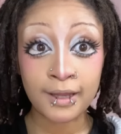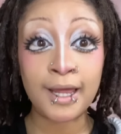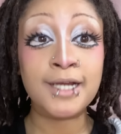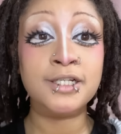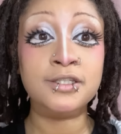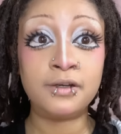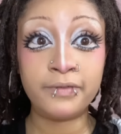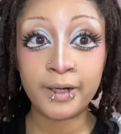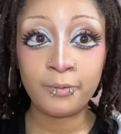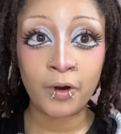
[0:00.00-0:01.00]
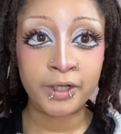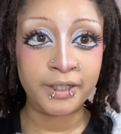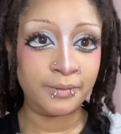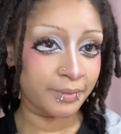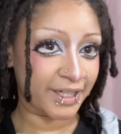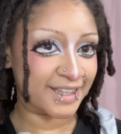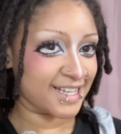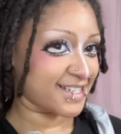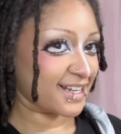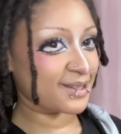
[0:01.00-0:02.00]
Lashes look very wonky, but
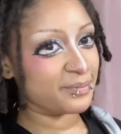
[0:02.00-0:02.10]
that's not the